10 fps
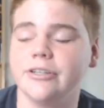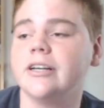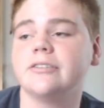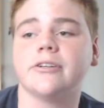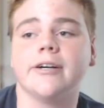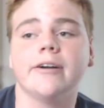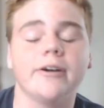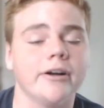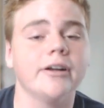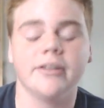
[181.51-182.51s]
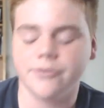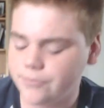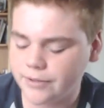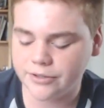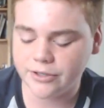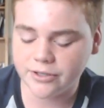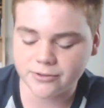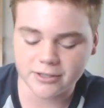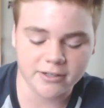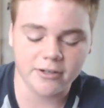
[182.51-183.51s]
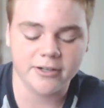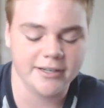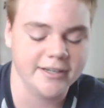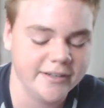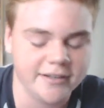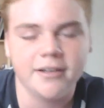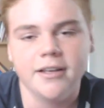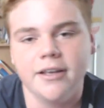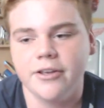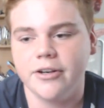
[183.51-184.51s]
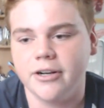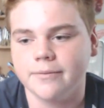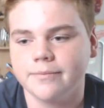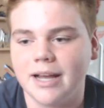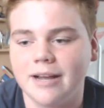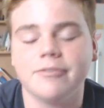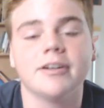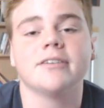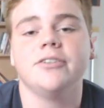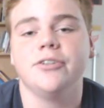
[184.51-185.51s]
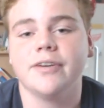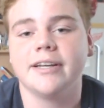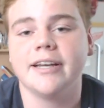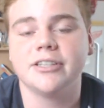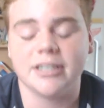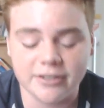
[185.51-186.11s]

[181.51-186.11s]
you guys are like, "All right," and you guys are like, "Okay, Nathan, you know, have fun on your vacation."